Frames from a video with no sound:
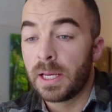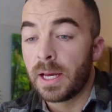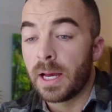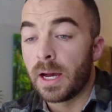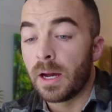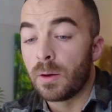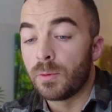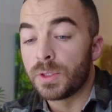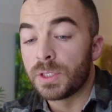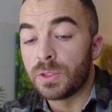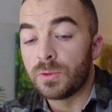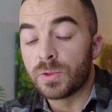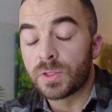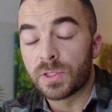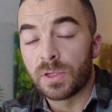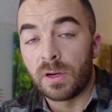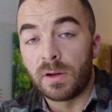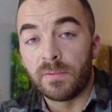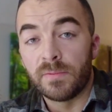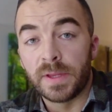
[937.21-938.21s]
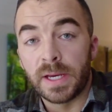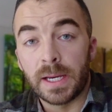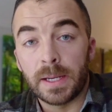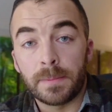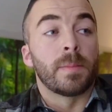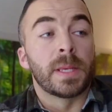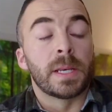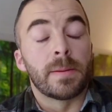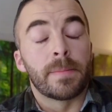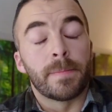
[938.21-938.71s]
How do you solve that?
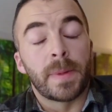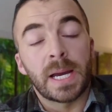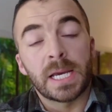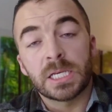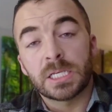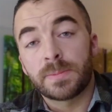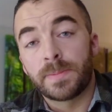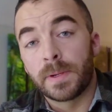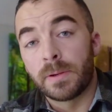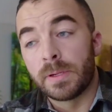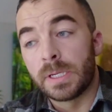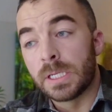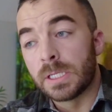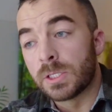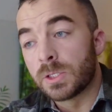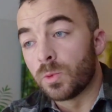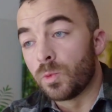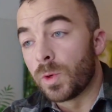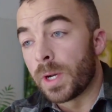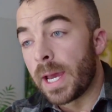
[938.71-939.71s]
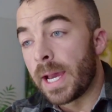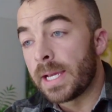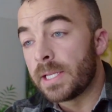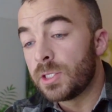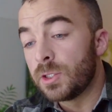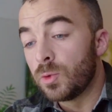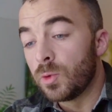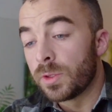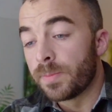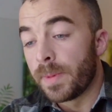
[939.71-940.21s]
And in my experience, what I
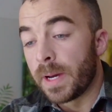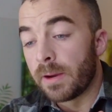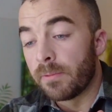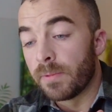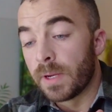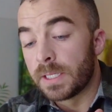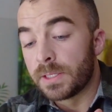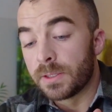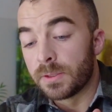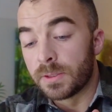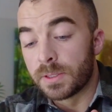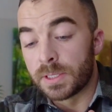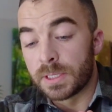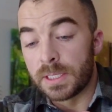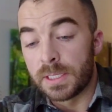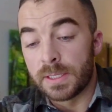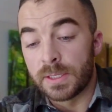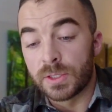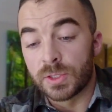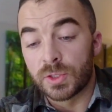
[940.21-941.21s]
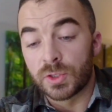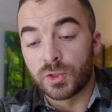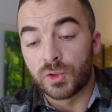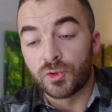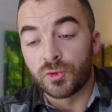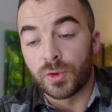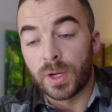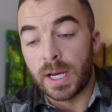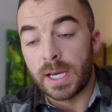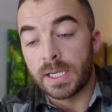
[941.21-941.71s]
do with my renters is
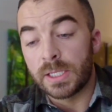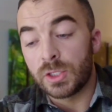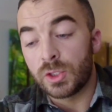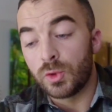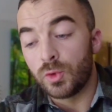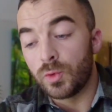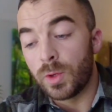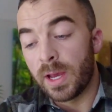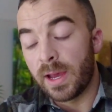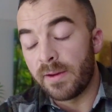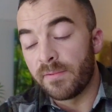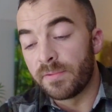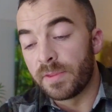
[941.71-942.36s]
try to have